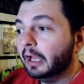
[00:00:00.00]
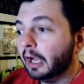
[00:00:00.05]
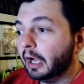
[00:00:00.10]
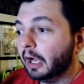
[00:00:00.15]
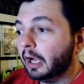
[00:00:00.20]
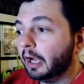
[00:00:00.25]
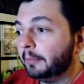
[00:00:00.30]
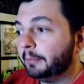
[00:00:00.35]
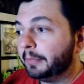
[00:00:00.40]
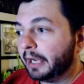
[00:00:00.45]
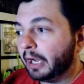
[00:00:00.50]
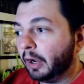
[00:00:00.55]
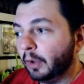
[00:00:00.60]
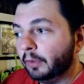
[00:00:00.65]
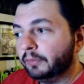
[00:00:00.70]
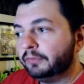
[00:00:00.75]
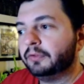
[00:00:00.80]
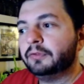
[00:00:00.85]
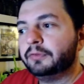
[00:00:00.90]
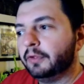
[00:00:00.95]
Um, but I
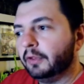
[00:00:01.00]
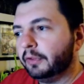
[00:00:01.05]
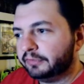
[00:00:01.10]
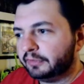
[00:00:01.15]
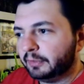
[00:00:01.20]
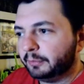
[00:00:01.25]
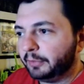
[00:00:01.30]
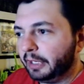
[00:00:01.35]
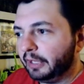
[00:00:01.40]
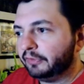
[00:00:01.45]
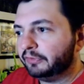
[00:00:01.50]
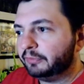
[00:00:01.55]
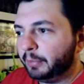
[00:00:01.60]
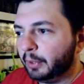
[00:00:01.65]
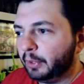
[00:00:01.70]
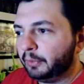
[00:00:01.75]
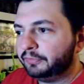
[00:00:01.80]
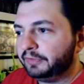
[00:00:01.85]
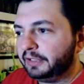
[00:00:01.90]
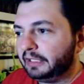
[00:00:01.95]
also saw someone else
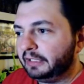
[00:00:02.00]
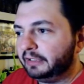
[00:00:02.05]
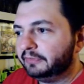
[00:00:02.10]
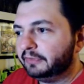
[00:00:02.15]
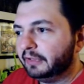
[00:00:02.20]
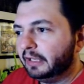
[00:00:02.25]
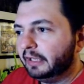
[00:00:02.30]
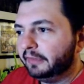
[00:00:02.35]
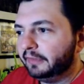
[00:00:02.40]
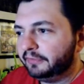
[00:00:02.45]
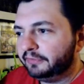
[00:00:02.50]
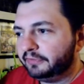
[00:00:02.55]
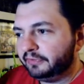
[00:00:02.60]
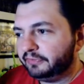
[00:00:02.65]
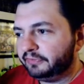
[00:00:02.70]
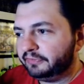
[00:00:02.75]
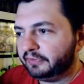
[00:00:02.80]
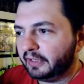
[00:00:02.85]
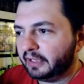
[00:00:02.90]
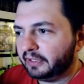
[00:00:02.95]
post these. This
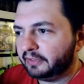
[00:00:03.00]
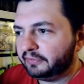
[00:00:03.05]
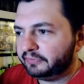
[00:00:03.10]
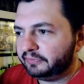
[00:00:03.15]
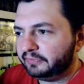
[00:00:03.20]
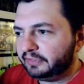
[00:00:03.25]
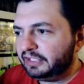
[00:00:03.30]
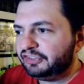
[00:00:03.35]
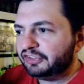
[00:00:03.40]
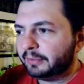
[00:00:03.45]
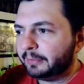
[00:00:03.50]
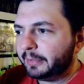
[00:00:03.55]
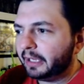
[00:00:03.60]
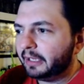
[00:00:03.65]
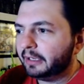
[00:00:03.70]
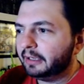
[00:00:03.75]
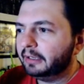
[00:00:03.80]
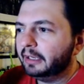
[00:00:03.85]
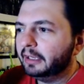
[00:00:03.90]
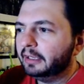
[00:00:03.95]
is uh,
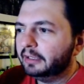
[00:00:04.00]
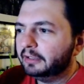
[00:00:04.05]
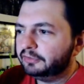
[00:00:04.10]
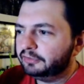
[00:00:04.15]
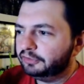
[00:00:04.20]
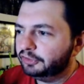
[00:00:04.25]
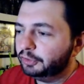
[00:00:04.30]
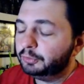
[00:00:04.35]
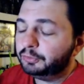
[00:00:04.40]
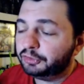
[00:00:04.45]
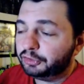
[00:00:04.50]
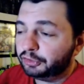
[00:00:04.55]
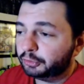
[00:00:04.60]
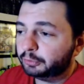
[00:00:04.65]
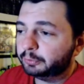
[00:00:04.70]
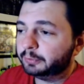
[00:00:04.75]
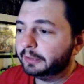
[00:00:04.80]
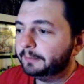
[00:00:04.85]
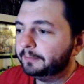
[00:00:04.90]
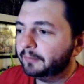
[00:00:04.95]
CGMN
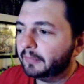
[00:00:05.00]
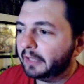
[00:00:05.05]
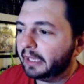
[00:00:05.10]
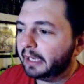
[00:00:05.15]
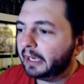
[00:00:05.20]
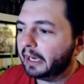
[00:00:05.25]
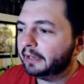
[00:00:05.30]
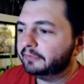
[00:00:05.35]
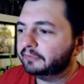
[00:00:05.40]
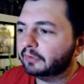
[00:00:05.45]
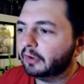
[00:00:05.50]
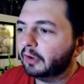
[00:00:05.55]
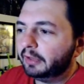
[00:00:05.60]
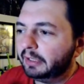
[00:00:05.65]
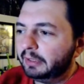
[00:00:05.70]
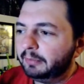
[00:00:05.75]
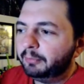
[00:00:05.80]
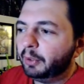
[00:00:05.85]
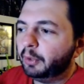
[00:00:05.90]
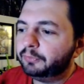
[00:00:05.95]
YouTube. And I saw
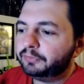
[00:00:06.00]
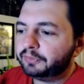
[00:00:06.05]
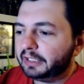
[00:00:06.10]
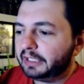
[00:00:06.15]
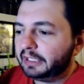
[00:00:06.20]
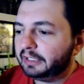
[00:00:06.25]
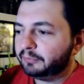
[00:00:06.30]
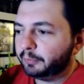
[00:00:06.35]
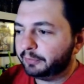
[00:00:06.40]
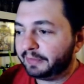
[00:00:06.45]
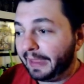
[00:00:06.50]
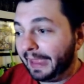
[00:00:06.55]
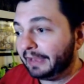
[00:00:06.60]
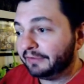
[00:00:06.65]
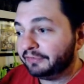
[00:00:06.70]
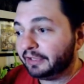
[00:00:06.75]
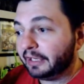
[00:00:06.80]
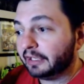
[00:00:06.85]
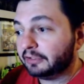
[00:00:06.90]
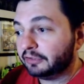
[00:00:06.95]
him posting these with the
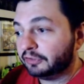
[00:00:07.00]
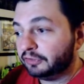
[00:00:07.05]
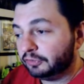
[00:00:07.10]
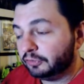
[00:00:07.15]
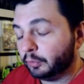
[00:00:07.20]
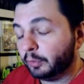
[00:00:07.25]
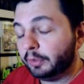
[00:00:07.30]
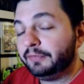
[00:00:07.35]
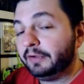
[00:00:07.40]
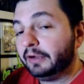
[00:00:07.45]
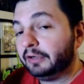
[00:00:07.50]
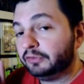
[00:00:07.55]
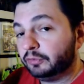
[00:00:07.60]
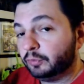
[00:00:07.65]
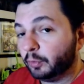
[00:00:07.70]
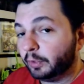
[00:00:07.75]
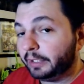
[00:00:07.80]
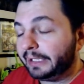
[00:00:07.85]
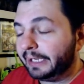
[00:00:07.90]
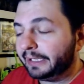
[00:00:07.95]
hashtag Toy Fair
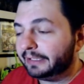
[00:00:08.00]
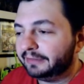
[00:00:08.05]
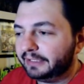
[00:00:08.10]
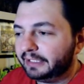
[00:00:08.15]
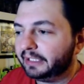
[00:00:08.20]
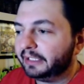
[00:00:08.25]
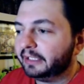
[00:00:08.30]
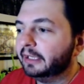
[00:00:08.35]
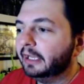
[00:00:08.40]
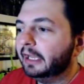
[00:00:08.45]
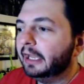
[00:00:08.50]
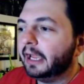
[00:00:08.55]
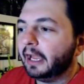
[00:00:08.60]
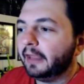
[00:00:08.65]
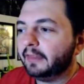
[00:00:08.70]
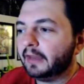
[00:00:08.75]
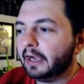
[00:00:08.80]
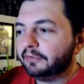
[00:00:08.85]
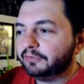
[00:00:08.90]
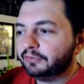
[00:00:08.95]
2018.
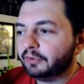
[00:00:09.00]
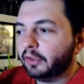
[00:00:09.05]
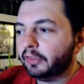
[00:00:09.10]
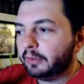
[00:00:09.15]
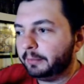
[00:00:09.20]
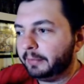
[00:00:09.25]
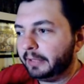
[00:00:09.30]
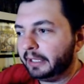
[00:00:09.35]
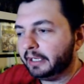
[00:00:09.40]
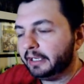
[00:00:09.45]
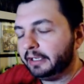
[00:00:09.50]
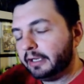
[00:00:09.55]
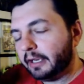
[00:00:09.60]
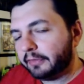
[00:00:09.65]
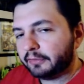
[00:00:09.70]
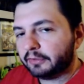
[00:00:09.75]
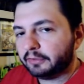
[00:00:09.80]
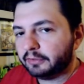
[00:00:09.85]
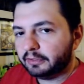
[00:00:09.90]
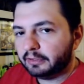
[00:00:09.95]
And then I saw them in
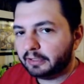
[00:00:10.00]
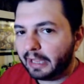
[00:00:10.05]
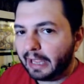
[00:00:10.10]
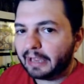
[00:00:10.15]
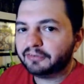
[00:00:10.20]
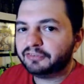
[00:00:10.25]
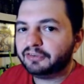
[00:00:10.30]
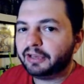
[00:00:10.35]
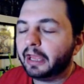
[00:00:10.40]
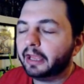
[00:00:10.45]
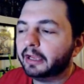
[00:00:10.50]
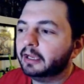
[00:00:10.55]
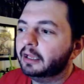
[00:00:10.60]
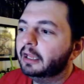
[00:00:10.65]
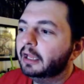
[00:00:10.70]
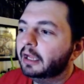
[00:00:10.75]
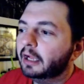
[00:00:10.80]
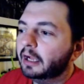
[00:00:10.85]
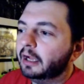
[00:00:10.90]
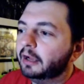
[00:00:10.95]
another hashtag
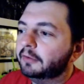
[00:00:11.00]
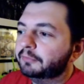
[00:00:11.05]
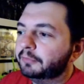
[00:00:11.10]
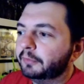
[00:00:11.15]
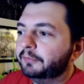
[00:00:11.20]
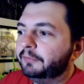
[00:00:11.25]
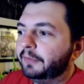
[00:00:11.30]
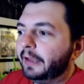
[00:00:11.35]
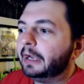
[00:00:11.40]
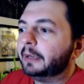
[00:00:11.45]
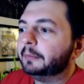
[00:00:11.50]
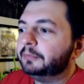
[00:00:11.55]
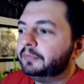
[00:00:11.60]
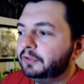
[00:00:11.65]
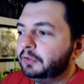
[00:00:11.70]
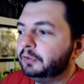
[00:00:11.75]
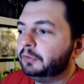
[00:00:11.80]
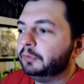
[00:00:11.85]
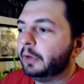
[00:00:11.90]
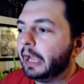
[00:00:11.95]
uh, for Venom
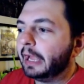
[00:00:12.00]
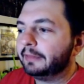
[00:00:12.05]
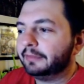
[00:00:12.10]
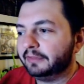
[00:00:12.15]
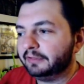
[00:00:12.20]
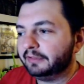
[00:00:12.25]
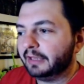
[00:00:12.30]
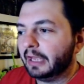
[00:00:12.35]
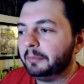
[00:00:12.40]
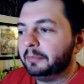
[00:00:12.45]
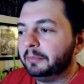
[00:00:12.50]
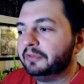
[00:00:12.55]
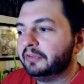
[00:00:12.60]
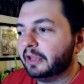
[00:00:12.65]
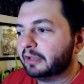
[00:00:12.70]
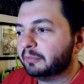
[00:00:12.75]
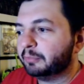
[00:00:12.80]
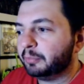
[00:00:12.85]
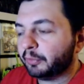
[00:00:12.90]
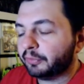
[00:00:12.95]
2 at the Diamond
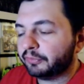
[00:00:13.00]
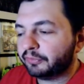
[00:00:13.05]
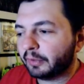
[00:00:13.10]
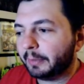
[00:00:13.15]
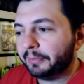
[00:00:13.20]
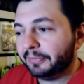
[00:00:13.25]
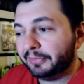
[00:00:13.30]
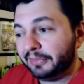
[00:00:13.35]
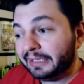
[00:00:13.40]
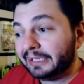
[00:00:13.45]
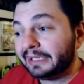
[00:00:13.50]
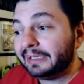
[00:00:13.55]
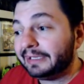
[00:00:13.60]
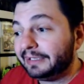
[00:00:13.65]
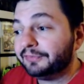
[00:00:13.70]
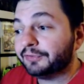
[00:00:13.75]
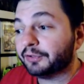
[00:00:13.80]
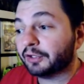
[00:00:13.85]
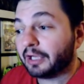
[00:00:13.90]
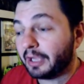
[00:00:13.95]
Select booth. So I'm thinking
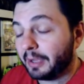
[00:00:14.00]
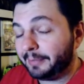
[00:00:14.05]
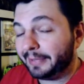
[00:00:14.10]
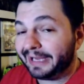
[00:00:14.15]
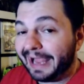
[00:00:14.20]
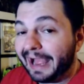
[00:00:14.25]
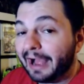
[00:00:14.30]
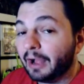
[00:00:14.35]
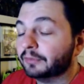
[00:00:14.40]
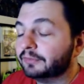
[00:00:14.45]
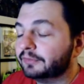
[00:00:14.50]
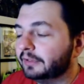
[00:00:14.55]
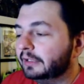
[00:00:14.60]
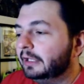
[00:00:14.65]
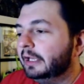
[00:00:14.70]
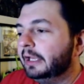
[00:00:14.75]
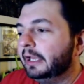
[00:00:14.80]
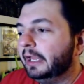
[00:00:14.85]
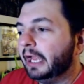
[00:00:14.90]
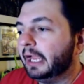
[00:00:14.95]
these are coming out
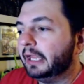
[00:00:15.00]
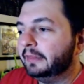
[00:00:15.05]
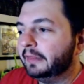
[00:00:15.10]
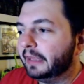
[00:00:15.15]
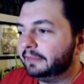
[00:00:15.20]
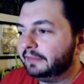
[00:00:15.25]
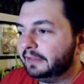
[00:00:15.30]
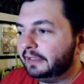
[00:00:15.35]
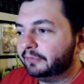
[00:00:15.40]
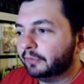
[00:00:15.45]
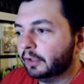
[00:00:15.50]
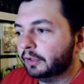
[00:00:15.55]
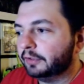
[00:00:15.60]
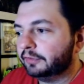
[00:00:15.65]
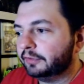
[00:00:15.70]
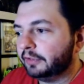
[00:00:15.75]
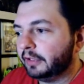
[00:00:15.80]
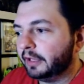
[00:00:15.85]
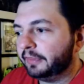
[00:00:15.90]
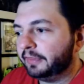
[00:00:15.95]
and that these
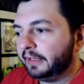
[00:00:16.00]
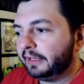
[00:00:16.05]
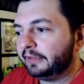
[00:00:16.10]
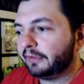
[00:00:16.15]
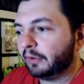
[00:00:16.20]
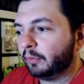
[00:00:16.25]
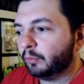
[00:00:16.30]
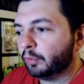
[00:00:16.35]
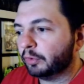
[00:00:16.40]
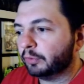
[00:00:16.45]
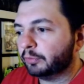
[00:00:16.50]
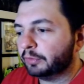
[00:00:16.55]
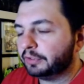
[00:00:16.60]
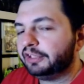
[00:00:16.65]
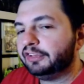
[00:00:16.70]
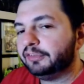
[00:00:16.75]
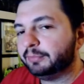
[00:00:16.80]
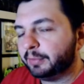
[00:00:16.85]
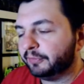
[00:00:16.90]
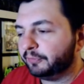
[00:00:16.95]
aren't uh, things that were
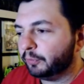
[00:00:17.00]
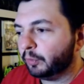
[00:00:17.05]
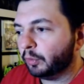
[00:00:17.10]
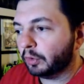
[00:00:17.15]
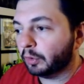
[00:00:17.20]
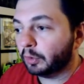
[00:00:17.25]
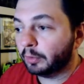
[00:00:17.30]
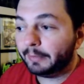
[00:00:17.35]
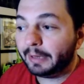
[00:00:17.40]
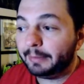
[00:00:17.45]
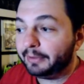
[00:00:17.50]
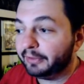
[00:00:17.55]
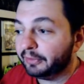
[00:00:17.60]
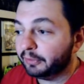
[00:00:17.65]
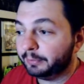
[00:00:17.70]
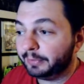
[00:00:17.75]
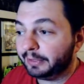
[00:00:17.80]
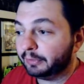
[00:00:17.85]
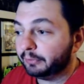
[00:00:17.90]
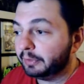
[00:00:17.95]
released before, or maybe
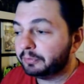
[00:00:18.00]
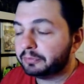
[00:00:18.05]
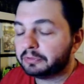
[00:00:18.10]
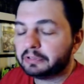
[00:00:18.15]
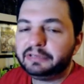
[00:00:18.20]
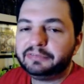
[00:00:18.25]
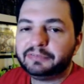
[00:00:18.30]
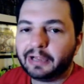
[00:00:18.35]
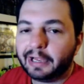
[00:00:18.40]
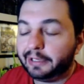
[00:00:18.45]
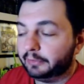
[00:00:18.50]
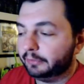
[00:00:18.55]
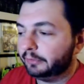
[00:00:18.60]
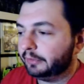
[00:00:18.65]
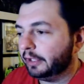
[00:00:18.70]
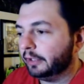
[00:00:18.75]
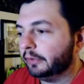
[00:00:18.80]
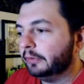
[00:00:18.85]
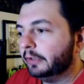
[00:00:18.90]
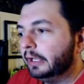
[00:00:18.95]
they're being re-released. I don't
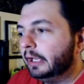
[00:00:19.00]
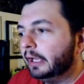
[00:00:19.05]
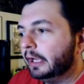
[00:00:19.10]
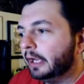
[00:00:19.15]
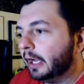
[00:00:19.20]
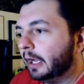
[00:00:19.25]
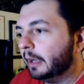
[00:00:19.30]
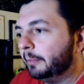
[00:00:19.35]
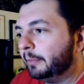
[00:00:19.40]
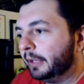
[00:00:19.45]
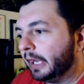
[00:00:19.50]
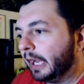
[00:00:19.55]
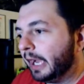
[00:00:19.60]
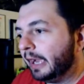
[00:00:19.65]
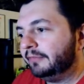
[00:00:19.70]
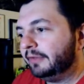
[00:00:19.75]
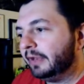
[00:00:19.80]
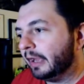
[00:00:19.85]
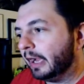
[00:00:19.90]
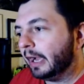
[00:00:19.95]
know. Uh, but
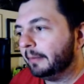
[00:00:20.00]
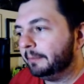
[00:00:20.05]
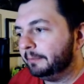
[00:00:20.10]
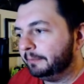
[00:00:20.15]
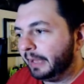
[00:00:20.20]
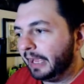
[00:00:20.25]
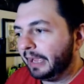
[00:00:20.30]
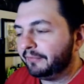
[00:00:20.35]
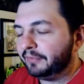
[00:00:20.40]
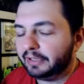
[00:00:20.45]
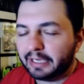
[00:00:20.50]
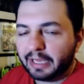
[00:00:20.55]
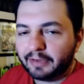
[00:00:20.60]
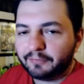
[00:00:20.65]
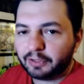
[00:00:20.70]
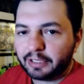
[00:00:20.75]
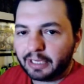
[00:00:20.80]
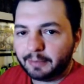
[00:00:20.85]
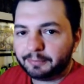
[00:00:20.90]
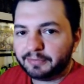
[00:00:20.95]
I've ne- I haven't
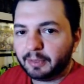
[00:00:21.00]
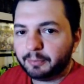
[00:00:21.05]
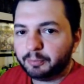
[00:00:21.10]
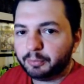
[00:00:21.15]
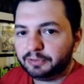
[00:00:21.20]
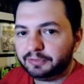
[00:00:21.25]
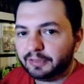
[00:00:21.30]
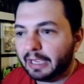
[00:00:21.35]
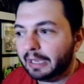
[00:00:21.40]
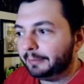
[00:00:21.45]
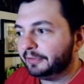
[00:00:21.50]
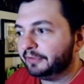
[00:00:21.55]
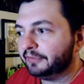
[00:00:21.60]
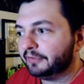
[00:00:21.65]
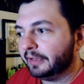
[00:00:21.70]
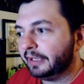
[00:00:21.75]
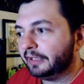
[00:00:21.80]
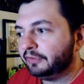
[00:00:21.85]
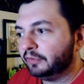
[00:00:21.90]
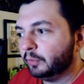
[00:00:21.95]
ever kept up with Diamond
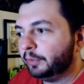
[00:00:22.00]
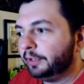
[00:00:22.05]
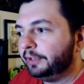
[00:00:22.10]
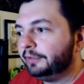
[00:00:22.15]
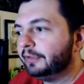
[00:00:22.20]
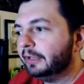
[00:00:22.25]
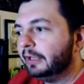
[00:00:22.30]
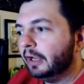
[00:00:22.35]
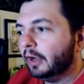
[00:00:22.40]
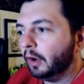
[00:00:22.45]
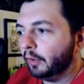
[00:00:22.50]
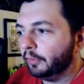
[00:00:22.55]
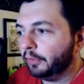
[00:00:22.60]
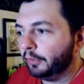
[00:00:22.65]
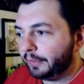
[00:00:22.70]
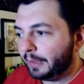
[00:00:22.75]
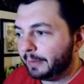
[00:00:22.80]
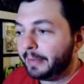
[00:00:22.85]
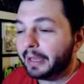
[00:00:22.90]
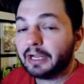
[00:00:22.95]
Select toys,
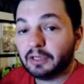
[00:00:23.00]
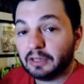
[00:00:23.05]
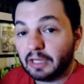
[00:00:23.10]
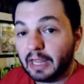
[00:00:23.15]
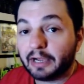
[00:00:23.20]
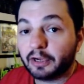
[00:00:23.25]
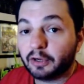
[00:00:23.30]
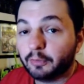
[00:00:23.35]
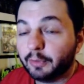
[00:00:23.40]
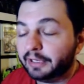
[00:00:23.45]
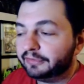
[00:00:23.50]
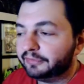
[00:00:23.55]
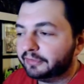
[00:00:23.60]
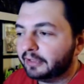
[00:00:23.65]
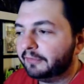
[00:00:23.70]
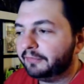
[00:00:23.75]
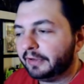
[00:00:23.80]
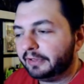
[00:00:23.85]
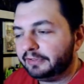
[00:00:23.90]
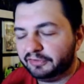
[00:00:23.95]
although they make a lot of great
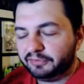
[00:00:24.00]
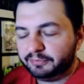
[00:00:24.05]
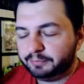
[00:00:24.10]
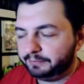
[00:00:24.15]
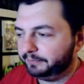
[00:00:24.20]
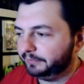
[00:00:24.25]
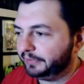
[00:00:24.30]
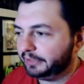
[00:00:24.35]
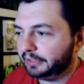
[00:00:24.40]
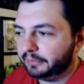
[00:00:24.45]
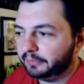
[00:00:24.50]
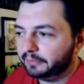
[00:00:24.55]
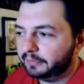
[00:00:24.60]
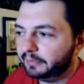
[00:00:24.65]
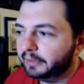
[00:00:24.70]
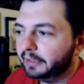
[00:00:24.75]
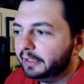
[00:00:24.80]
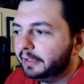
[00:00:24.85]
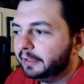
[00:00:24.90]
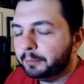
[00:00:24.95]
stuff. I just you know
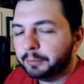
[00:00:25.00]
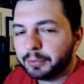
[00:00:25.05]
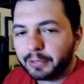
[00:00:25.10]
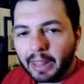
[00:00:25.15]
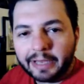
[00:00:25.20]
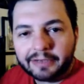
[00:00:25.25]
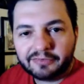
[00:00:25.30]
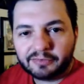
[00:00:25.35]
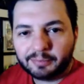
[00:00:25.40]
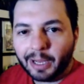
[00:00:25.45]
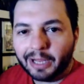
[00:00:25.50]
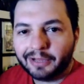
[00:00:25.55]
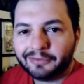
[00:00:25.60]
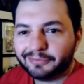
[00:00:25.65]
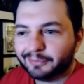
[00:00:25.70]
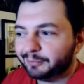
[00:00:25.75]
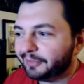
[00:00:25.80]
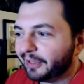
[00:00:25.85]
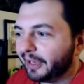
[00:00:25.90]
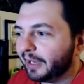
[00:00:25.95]
blind spot
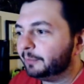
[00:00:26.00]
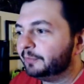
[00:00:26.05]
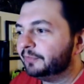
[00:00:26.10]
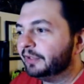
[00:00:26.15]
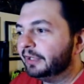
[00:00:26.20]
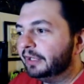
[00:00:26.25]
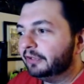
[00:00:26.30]
sometimes.